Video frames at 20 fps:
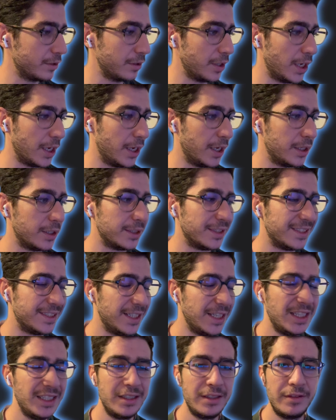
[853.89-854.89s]
And
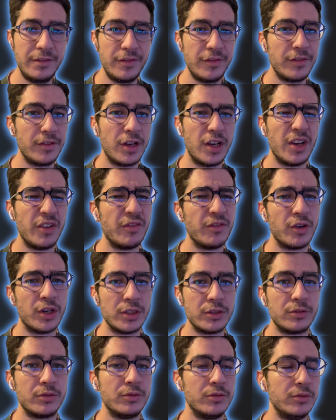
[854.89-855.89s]
then I
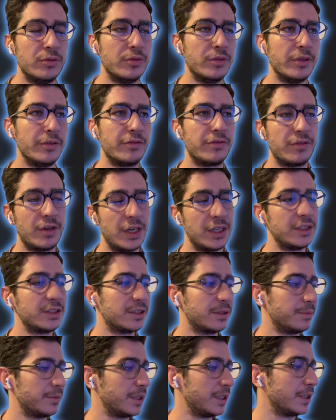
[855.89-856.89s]
want to refine
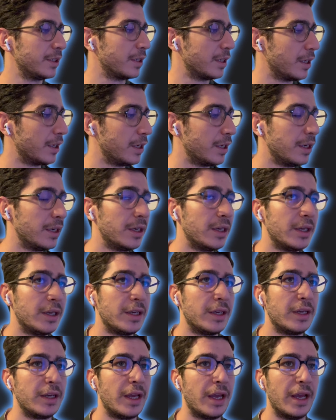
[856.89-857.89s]
something.
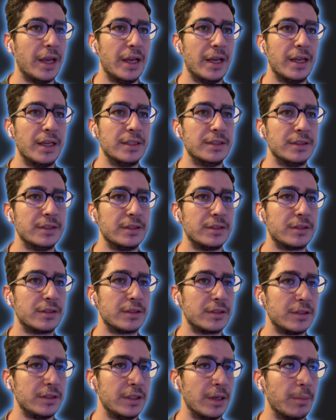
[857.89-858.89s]
And
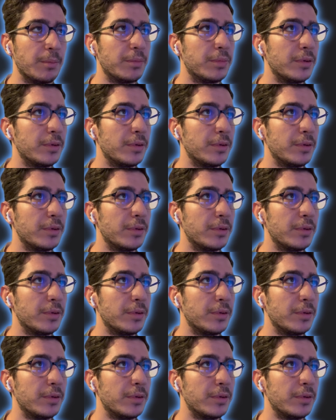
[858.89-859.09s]
yep.